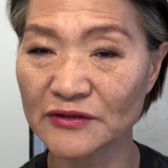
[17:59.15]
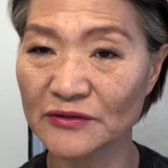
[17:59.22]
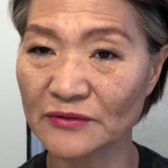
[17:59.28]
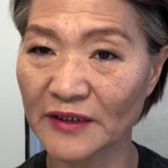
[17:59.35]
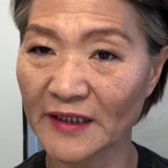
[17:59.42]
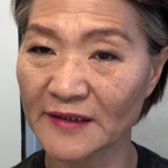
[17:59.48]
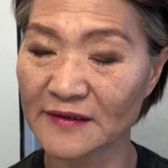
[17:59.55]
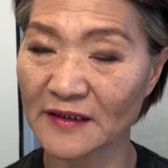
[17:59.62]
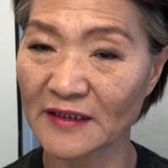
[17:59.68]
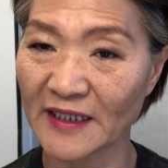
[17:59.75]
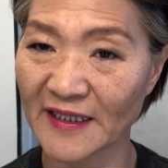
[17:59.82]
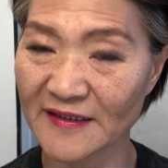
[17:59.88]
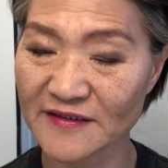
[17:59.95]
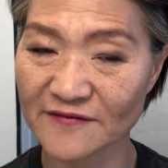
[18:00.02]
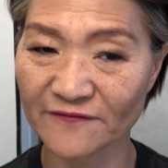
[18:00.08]
you get
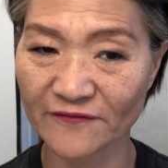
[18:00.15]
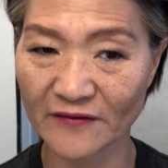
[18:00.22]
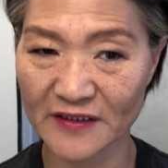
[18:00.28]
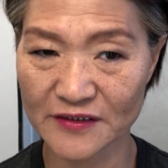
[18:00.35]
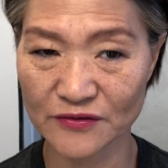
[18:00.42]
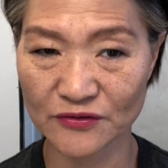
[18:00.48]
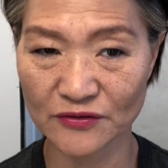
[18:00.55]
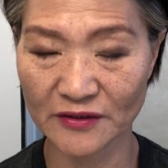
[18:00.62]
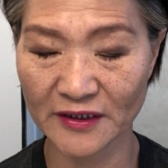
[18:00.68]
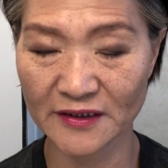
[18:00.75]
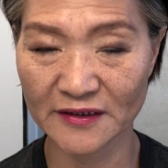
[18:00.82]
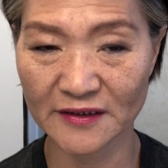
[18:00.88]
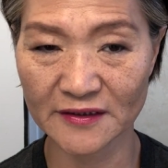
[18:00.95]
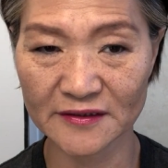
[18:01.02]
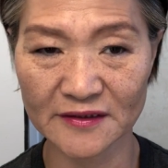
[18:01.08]
less
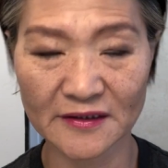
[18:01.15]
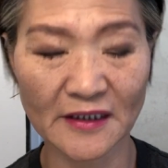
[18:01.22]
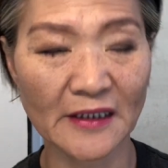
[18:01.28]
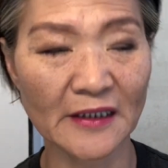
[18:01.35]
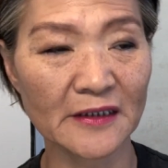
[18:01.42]
frustrated.